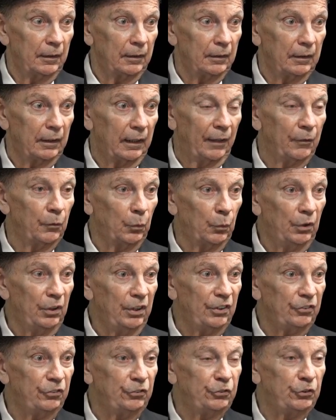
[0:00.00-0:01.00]
And the Word
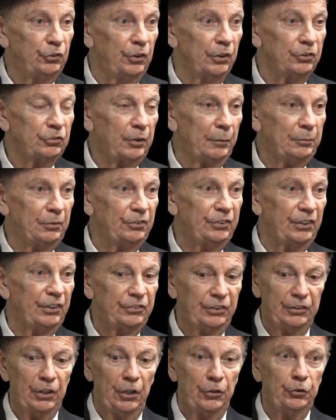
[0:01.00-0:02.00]
is, the Scripture says
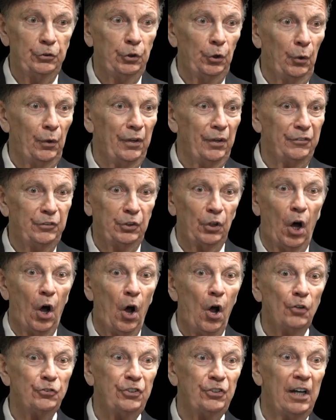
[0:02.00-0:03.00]
it endureth to
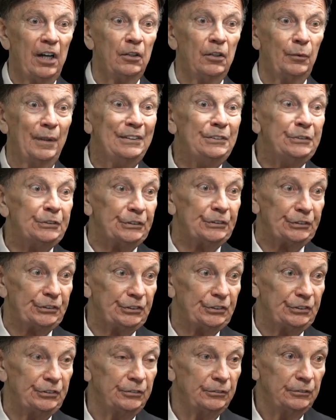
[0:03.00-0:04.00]
all
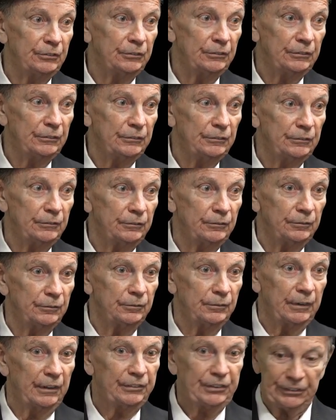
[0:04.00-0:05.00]
generations.
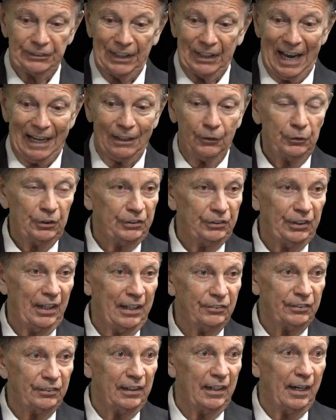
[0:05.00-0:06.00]
It's as accurate today
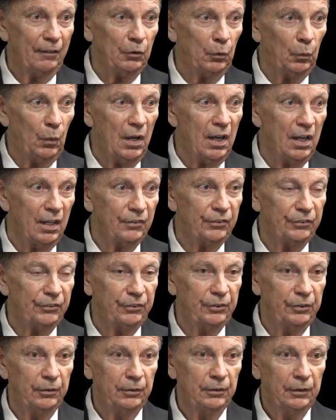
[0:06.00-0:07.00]
as it ever was.